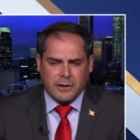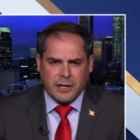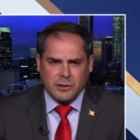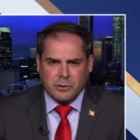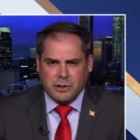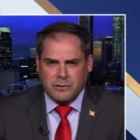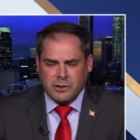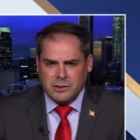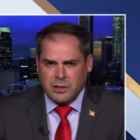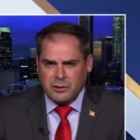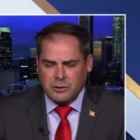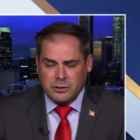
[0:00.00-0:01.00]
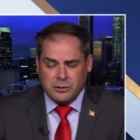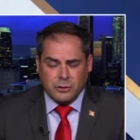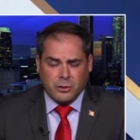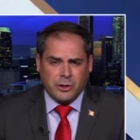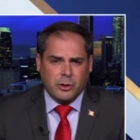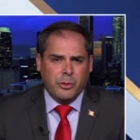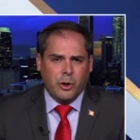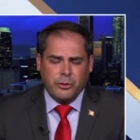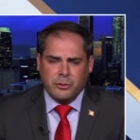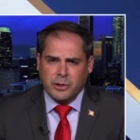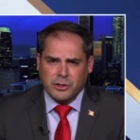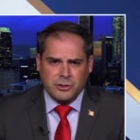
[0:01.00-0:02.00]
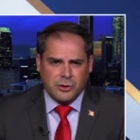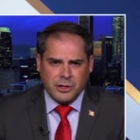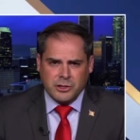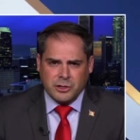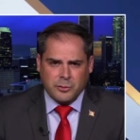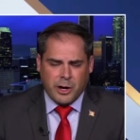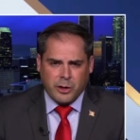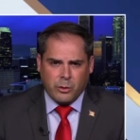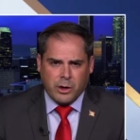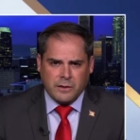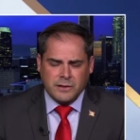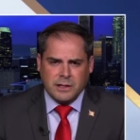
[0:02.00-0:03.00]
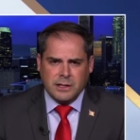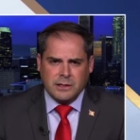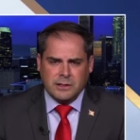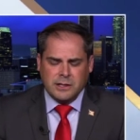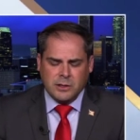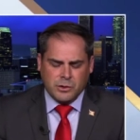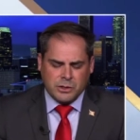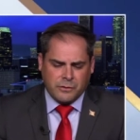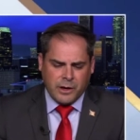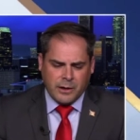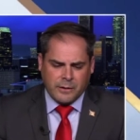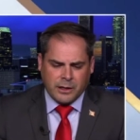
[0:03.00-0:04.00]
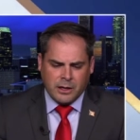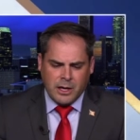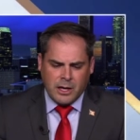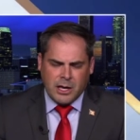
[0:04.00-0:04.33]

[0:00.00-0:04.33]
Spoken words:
And that's what they've continued to do under both administrations. By the way, the CDC was failing.